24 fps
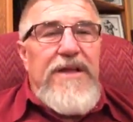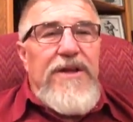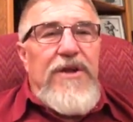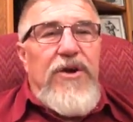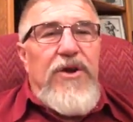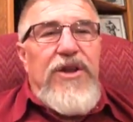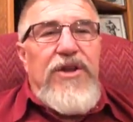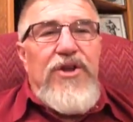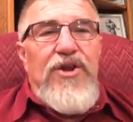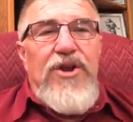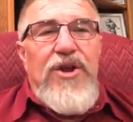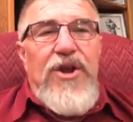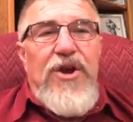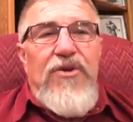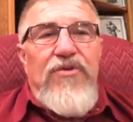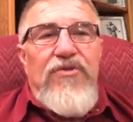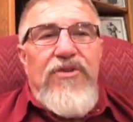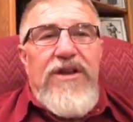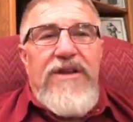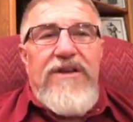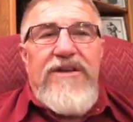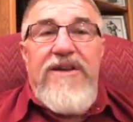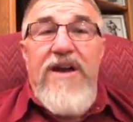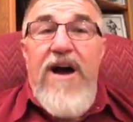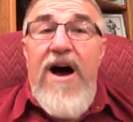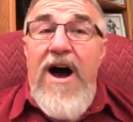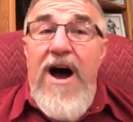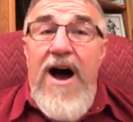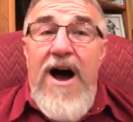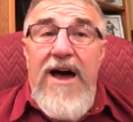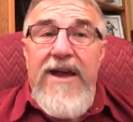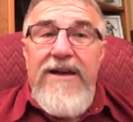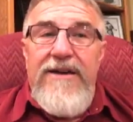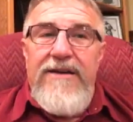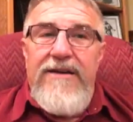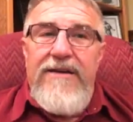And you know that
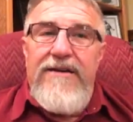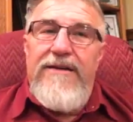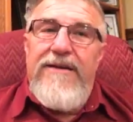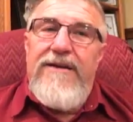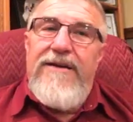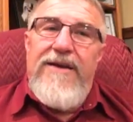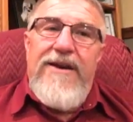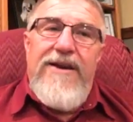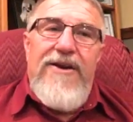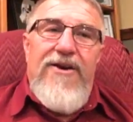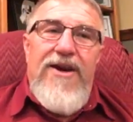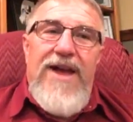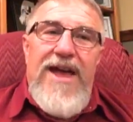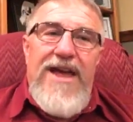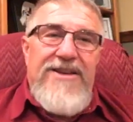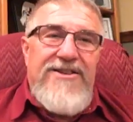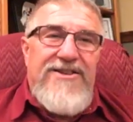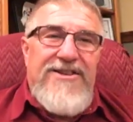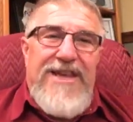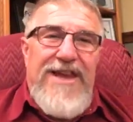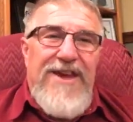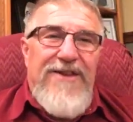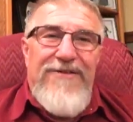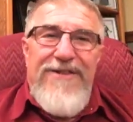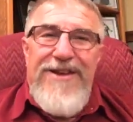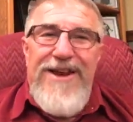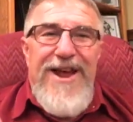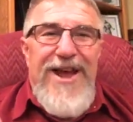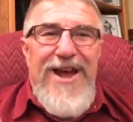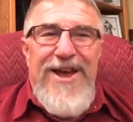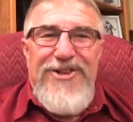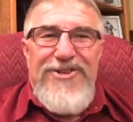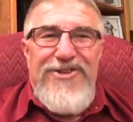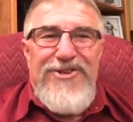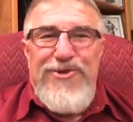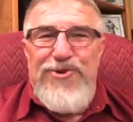God, you know, has given
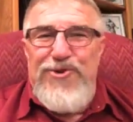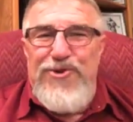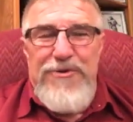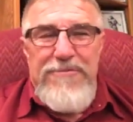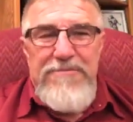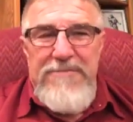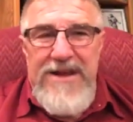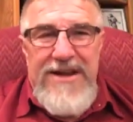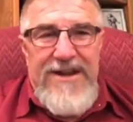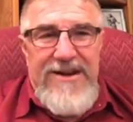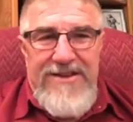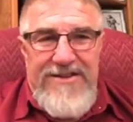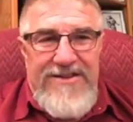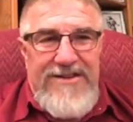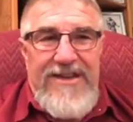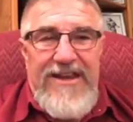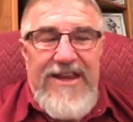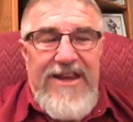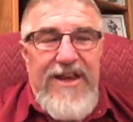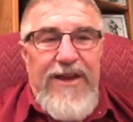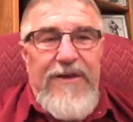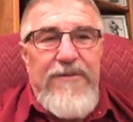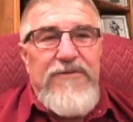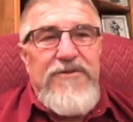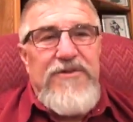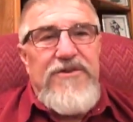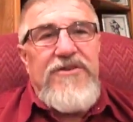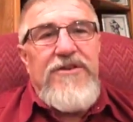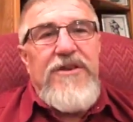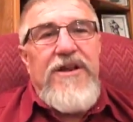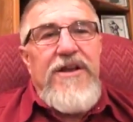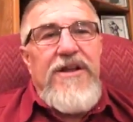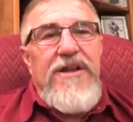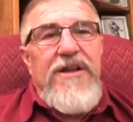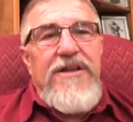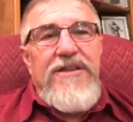us tremendous gifts,
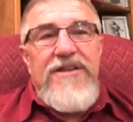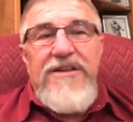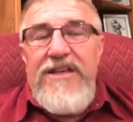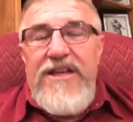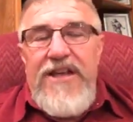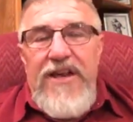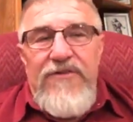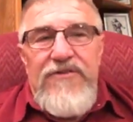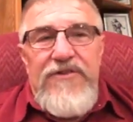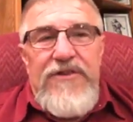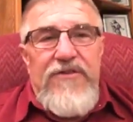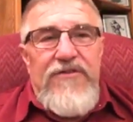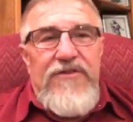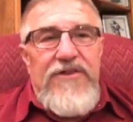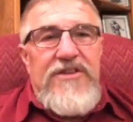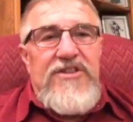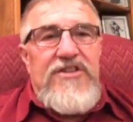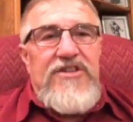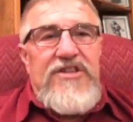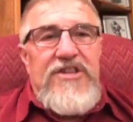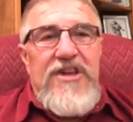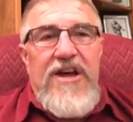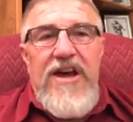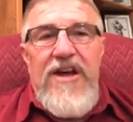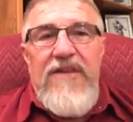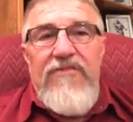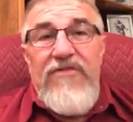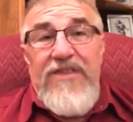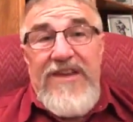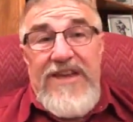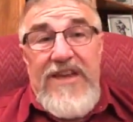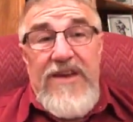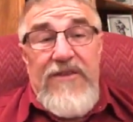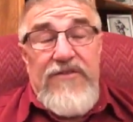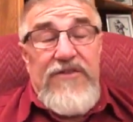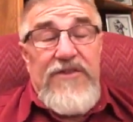the gift of his son, the
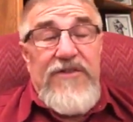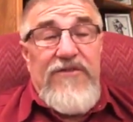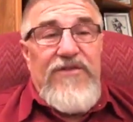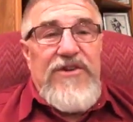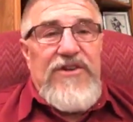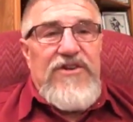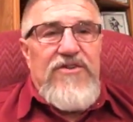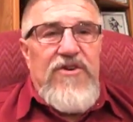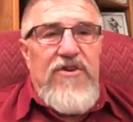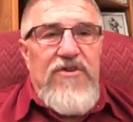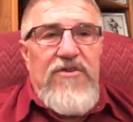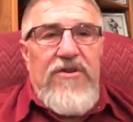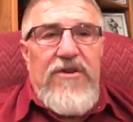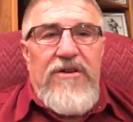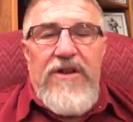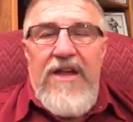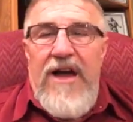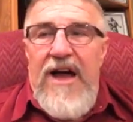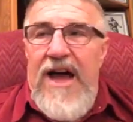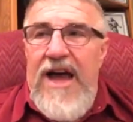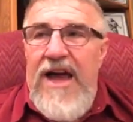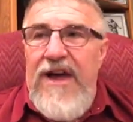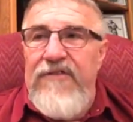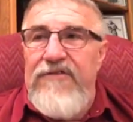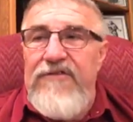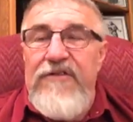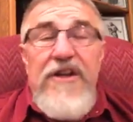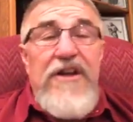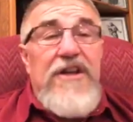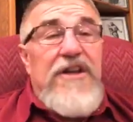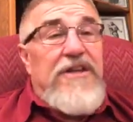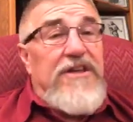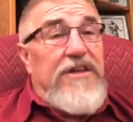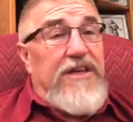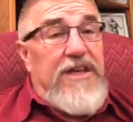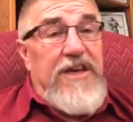gift of eternal life,
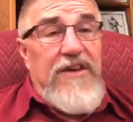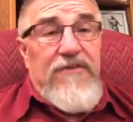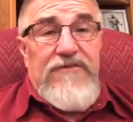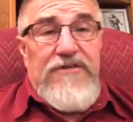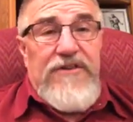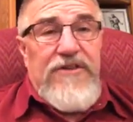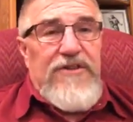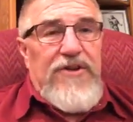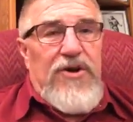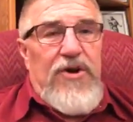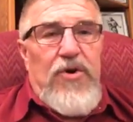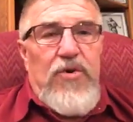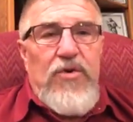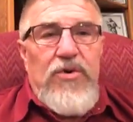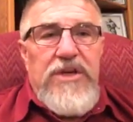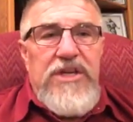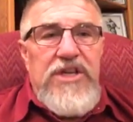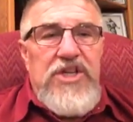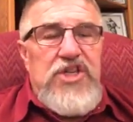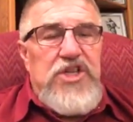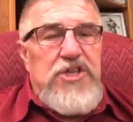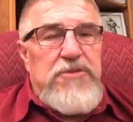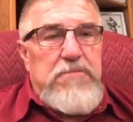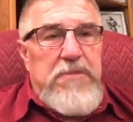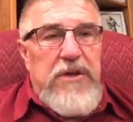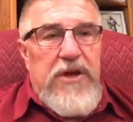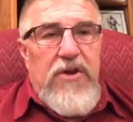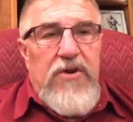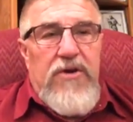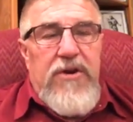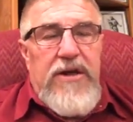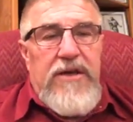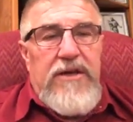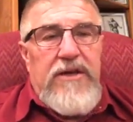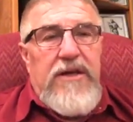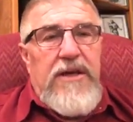the gift of the Holy
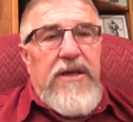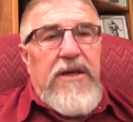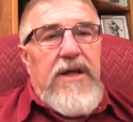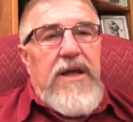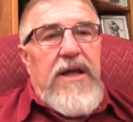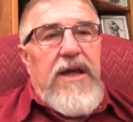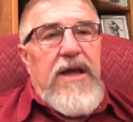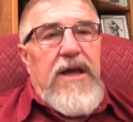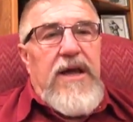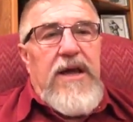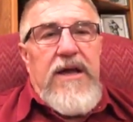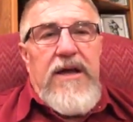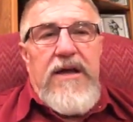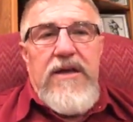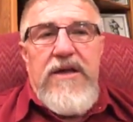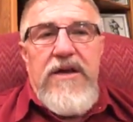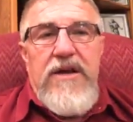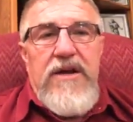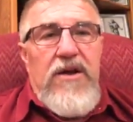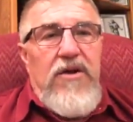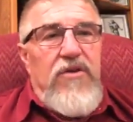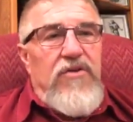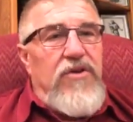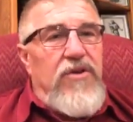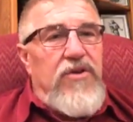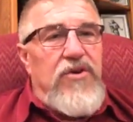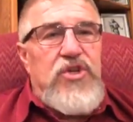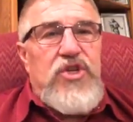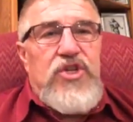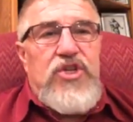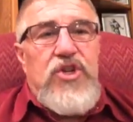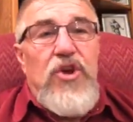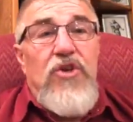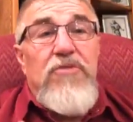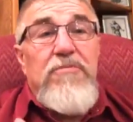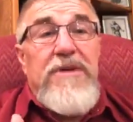Spirit. Uh, uh you know, there's
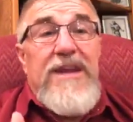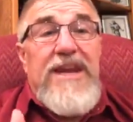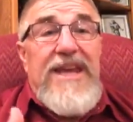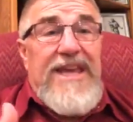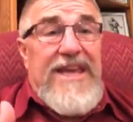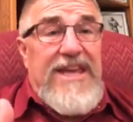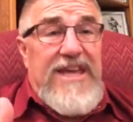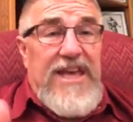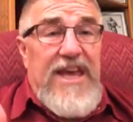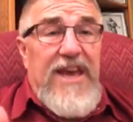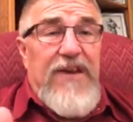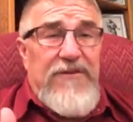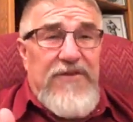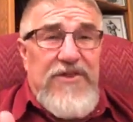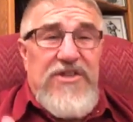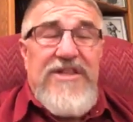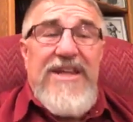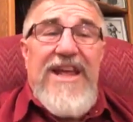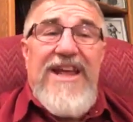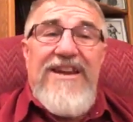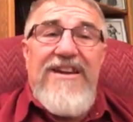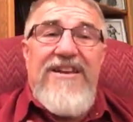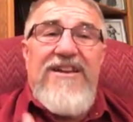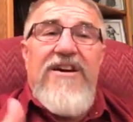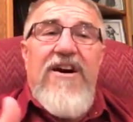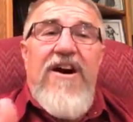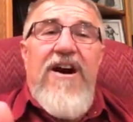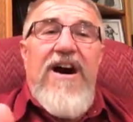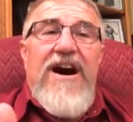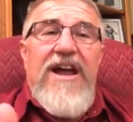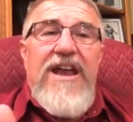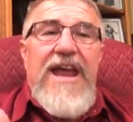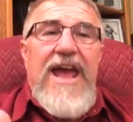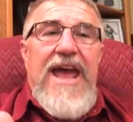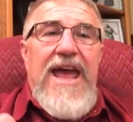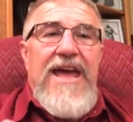so many gifts that
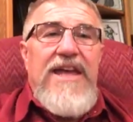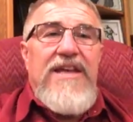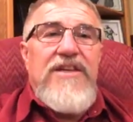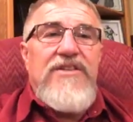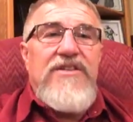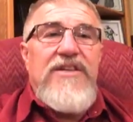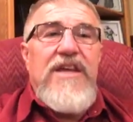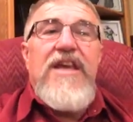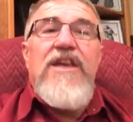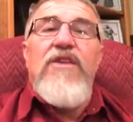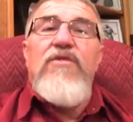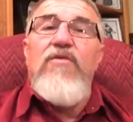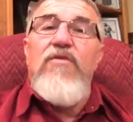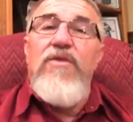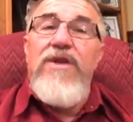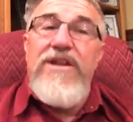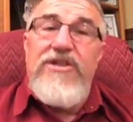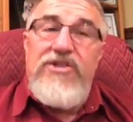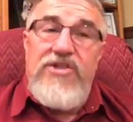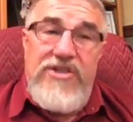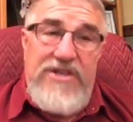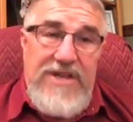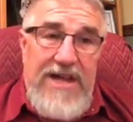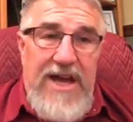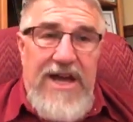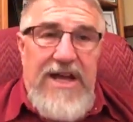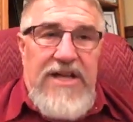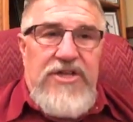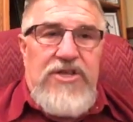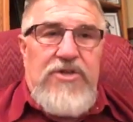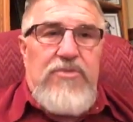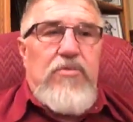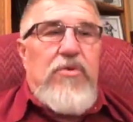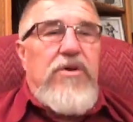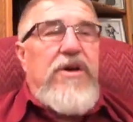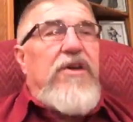God has enriched
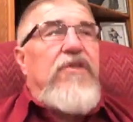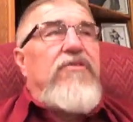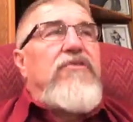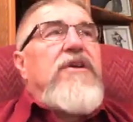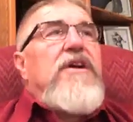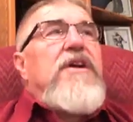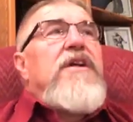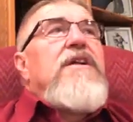us with